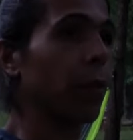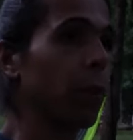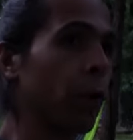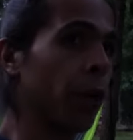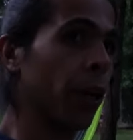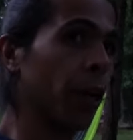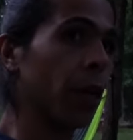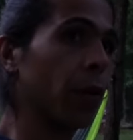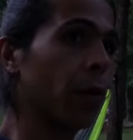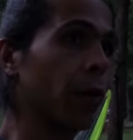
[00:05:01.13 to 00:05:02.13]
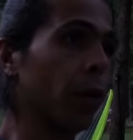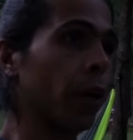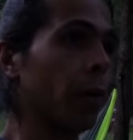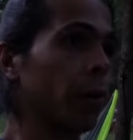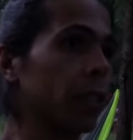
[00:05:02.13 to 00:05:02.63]
in the morning. We
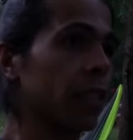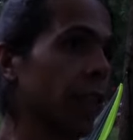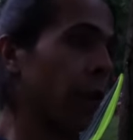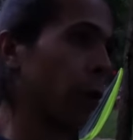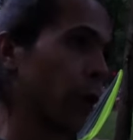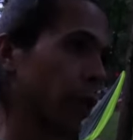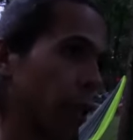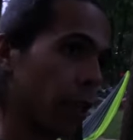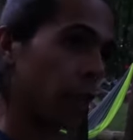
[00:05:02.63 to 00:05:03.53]
woke up at 7.